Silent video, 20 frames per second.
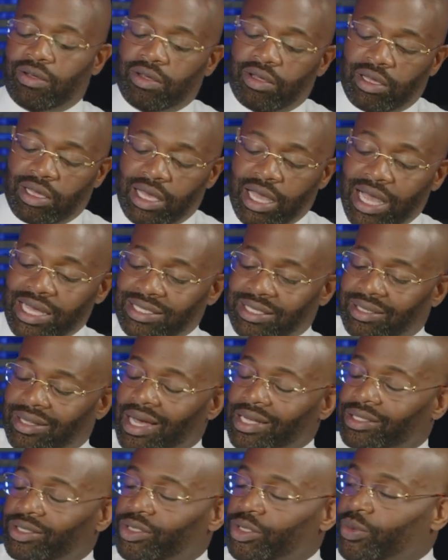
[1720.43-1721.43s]
it has a lot
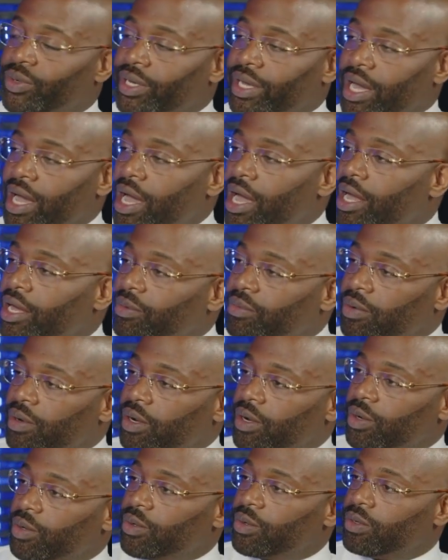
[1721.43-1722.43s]
to do with God,
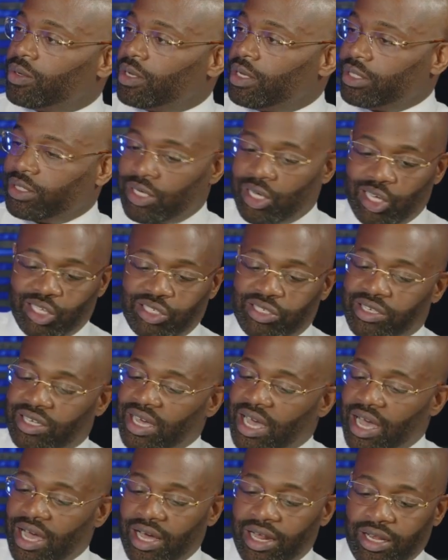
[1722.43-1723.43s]
bro. It's
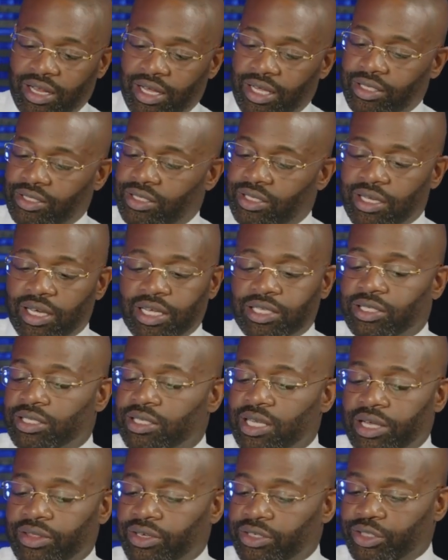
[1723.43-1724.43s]
God. It's
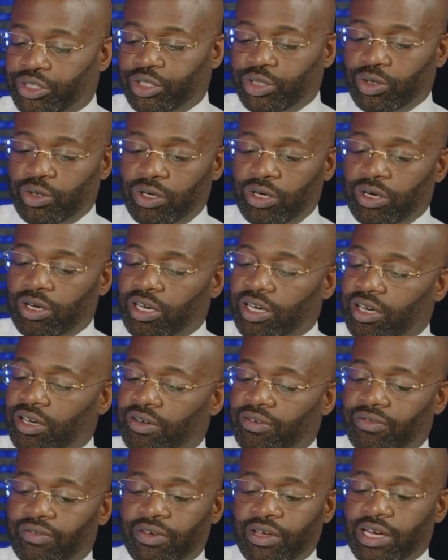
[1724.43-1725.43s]
nothing short
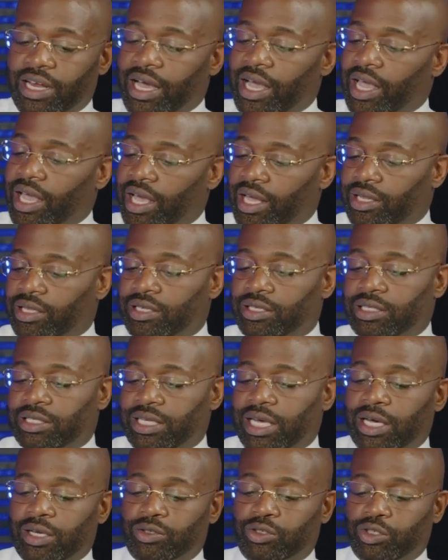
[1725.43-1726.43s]
of, and I hate to
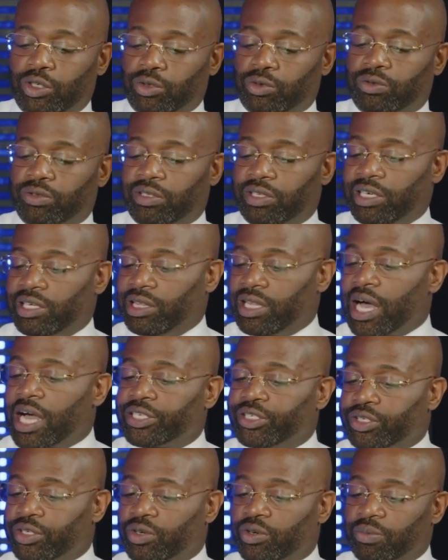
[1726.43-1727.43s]
sound so
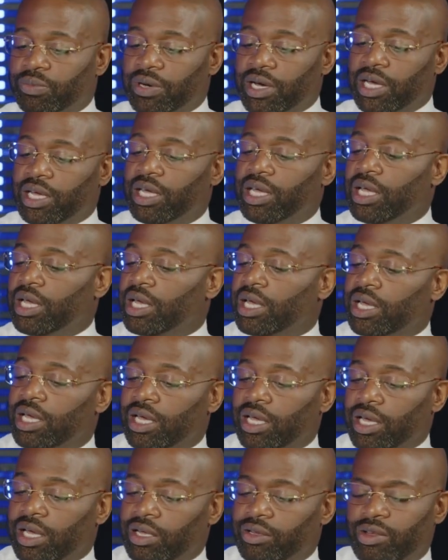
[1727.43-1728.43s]
theological, but
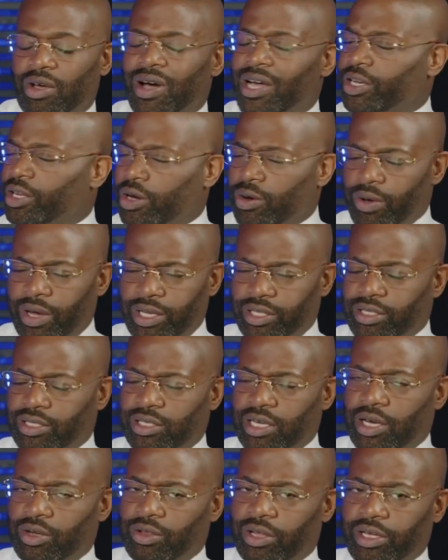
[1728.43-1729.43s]
no, I don't hate to
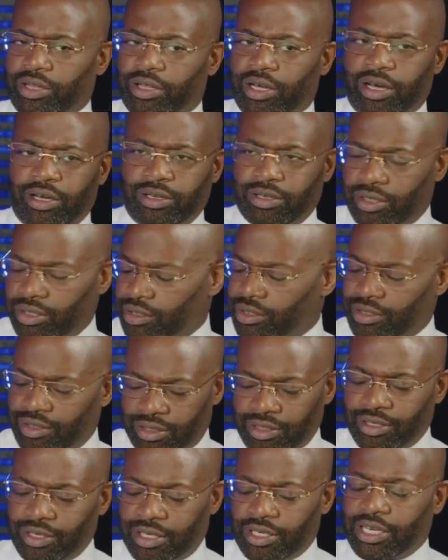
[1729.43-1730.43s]
sound like that, because
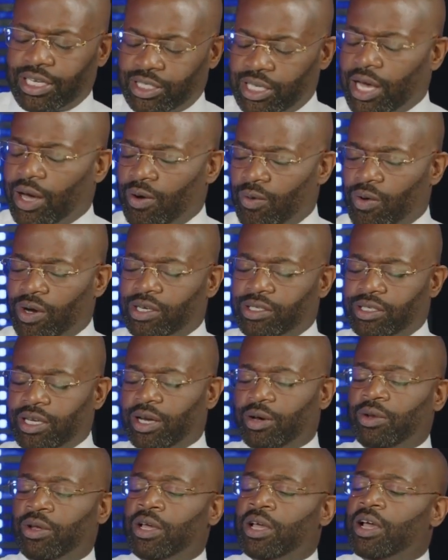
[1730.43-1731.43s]
that's how I want to sound.
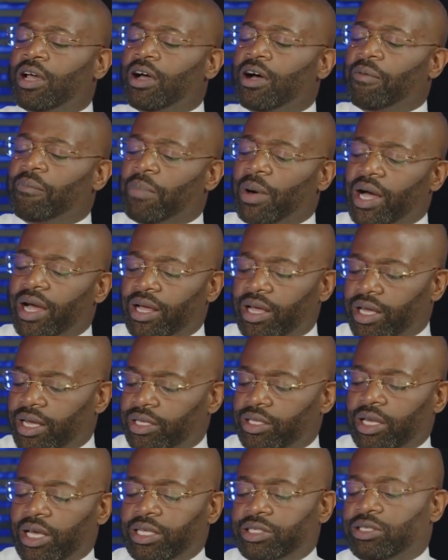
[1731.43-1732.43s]
But
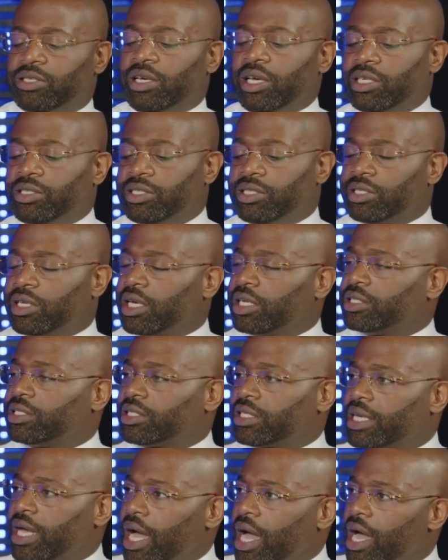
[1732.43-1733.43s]
it's
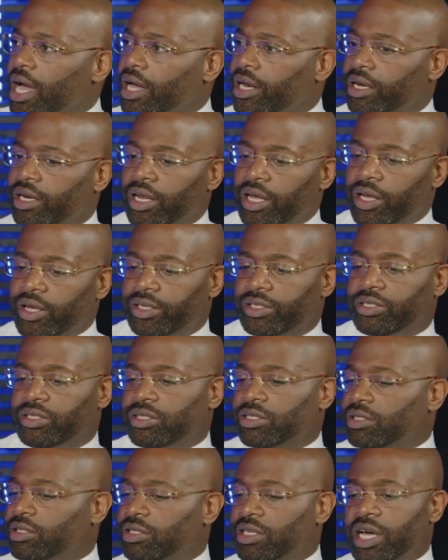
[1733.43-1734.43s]
God. It's
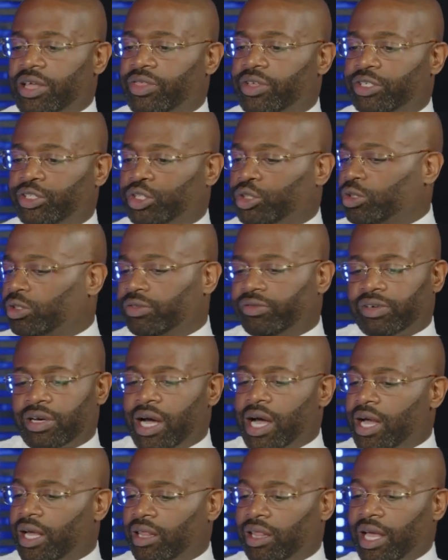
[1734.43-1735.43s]
nothing short of
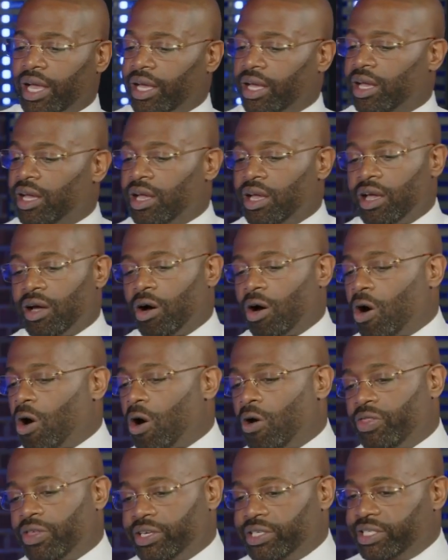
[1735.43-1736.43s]
God. Like all
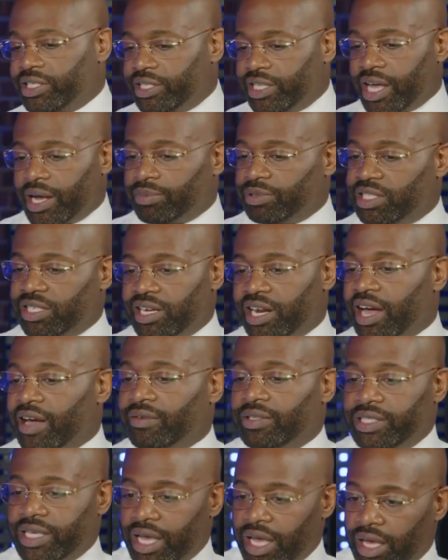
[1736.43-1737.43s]
the steps that I've
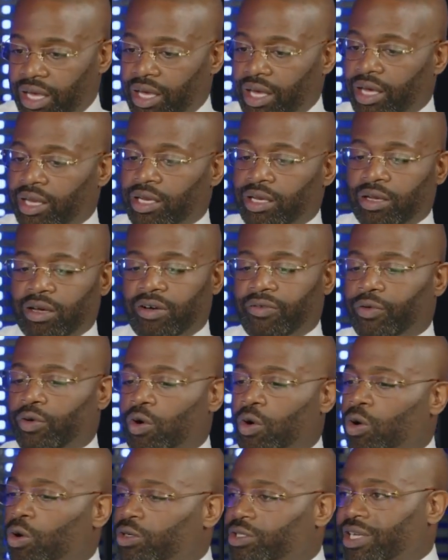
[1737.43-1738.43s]
taken, of
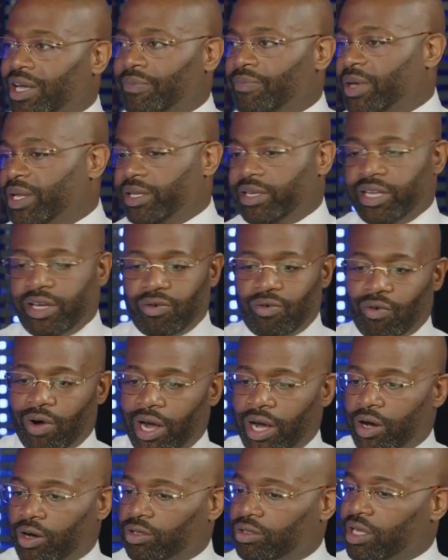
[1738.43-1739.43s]
course I've been
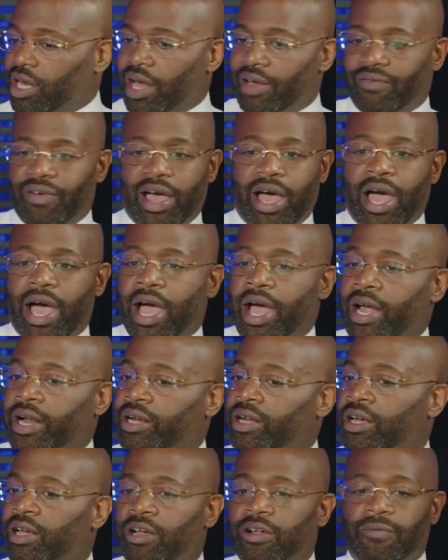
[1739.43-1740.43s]
derailed. I've had
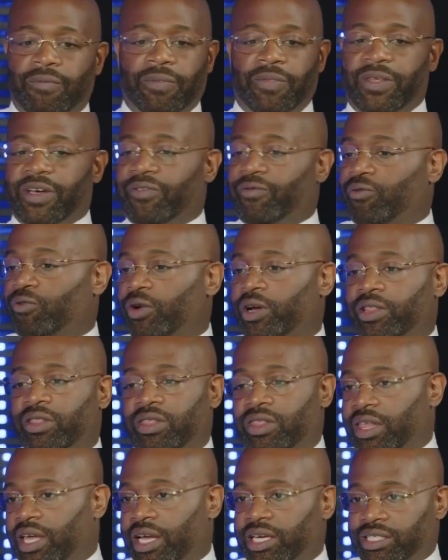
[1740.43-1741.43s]
different
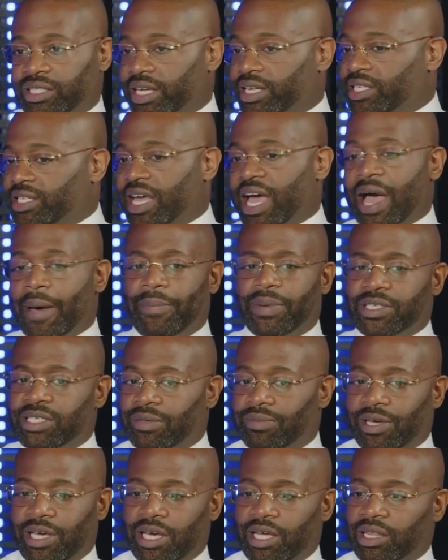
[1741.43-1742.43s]
things that's happened to
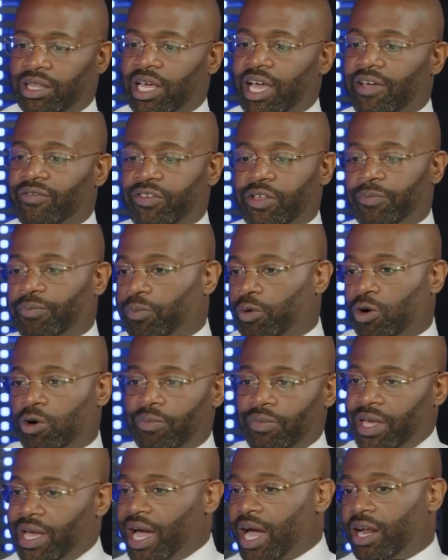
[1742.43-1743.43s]
me in life to pull
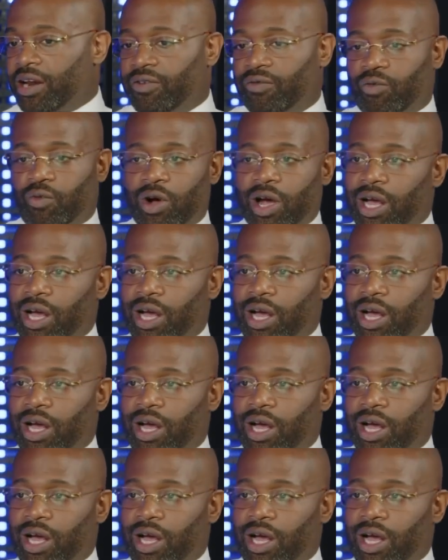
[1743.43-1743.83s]
me out of where I